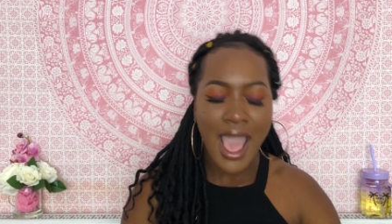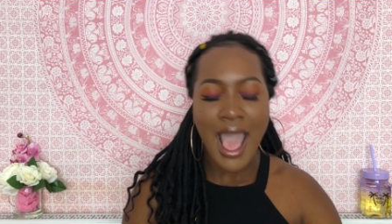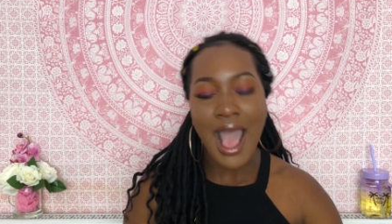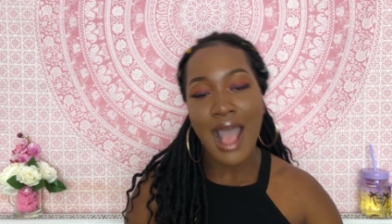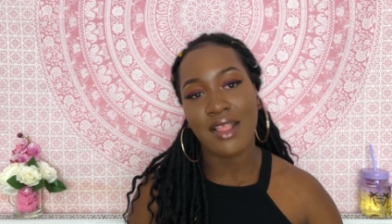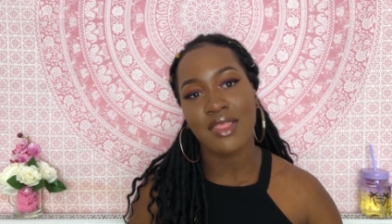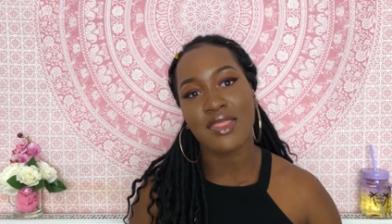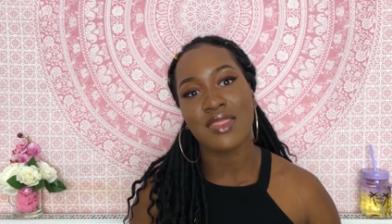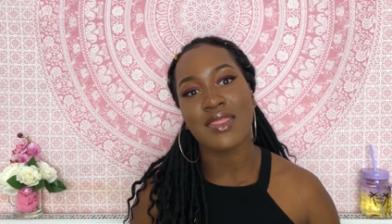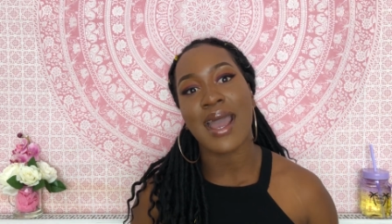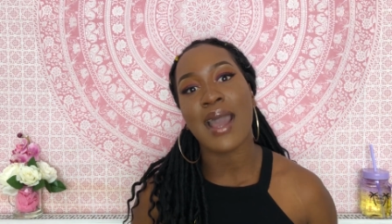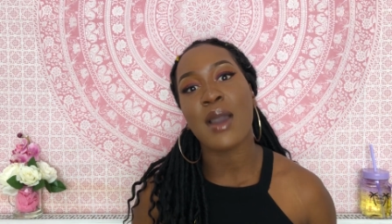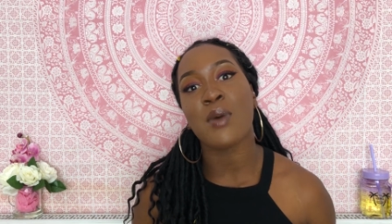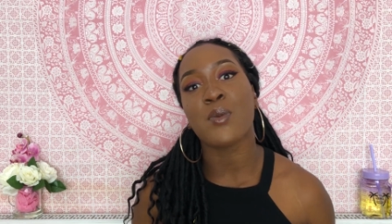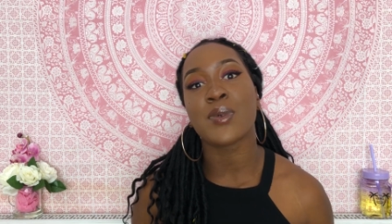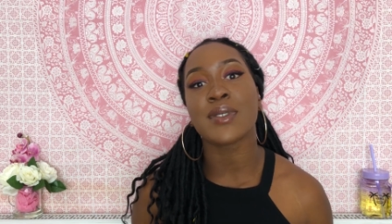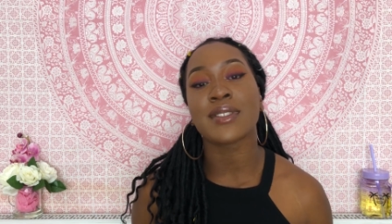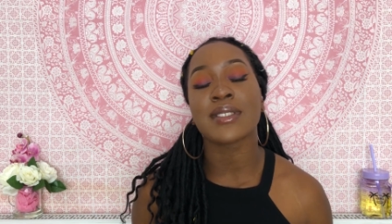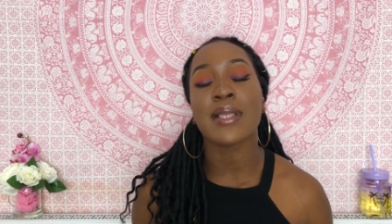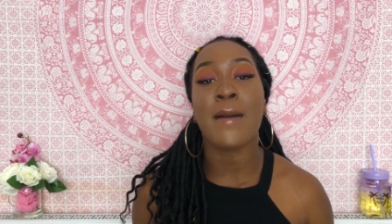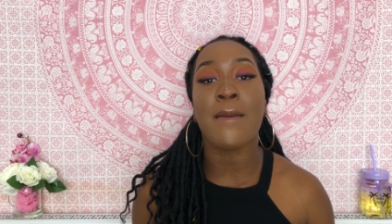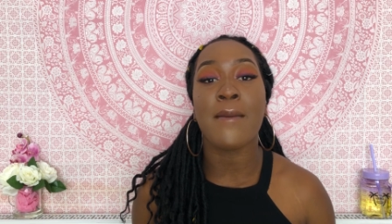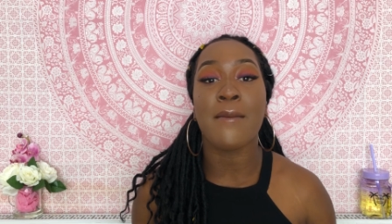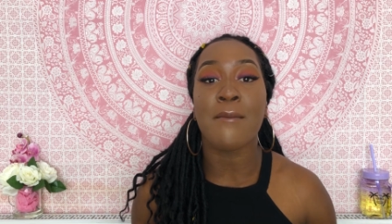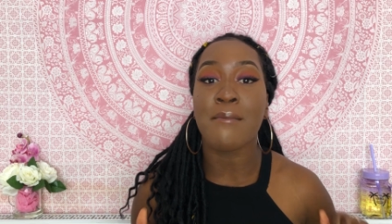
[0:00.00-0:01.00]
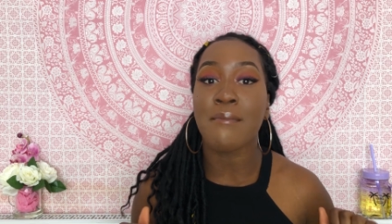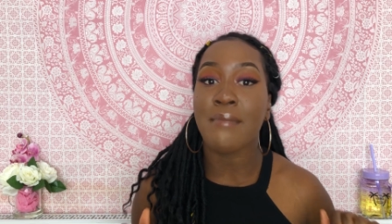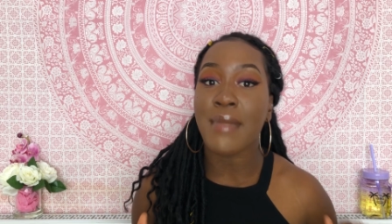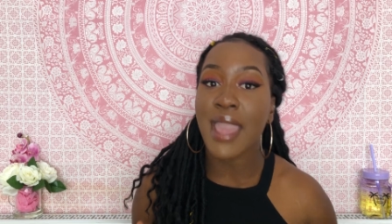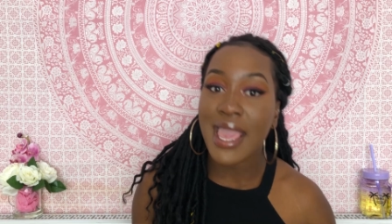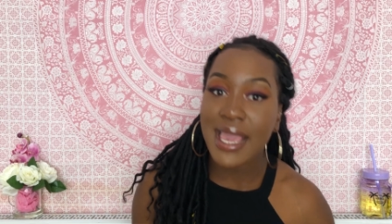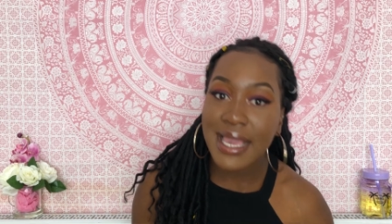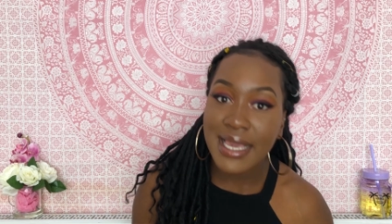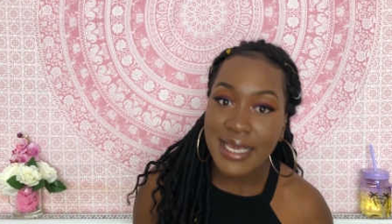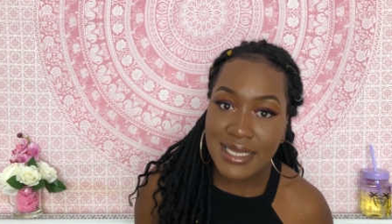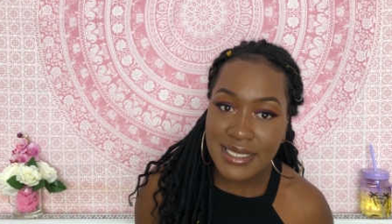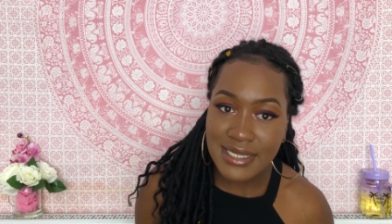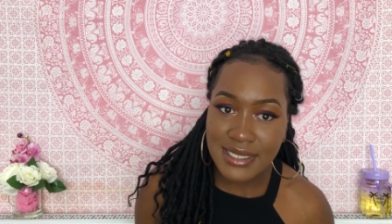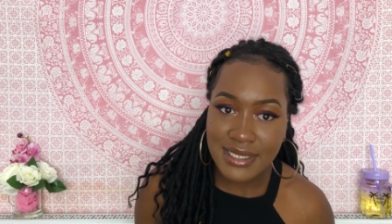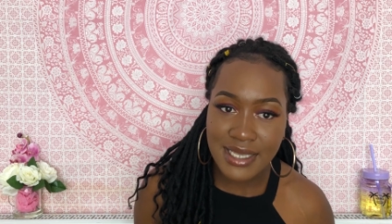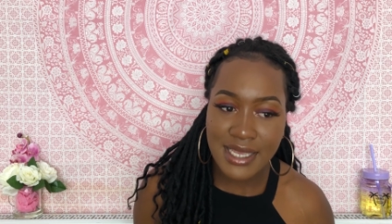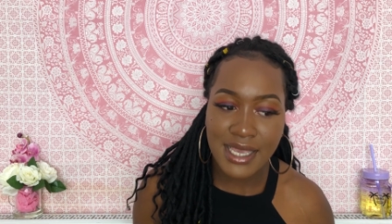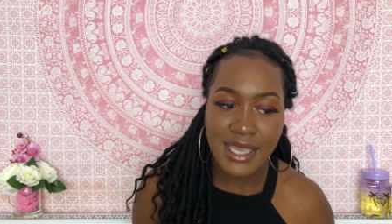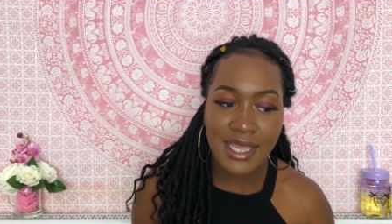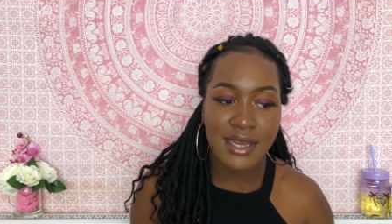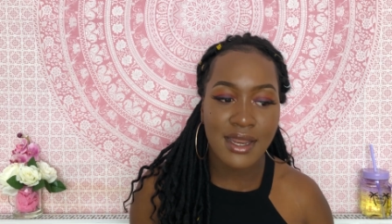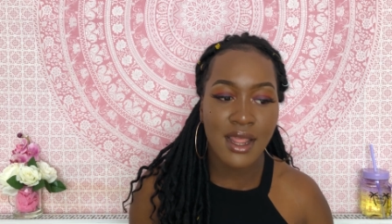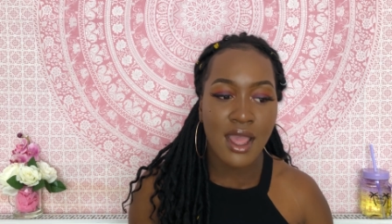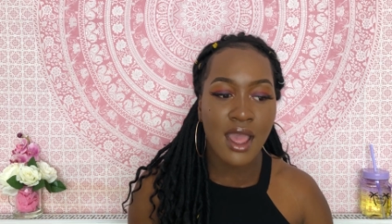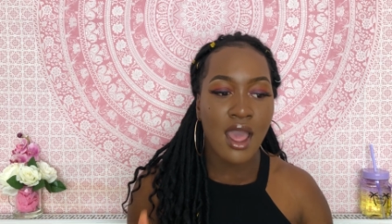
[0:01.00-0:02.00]
and that was
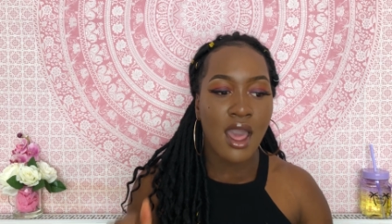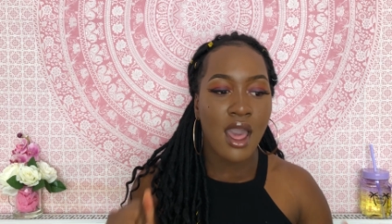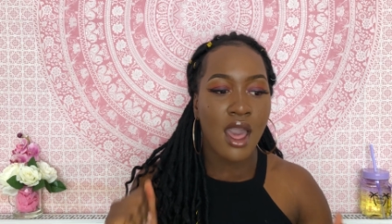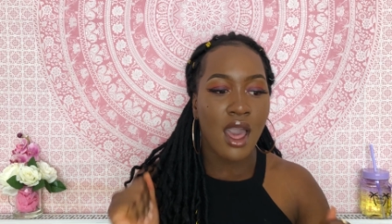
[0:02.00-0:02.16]
amazing.